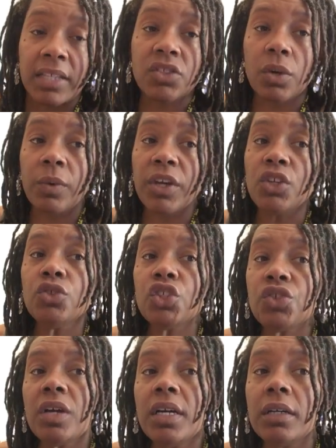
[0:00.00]
And so where you
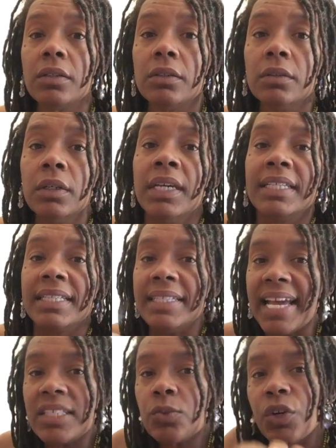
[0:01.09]
struggle,
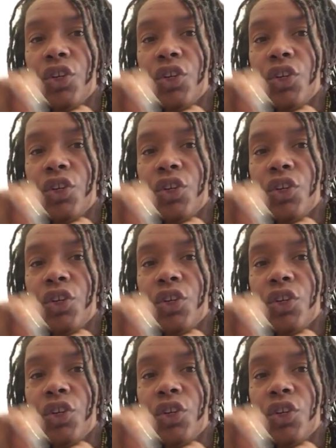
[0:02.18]
that's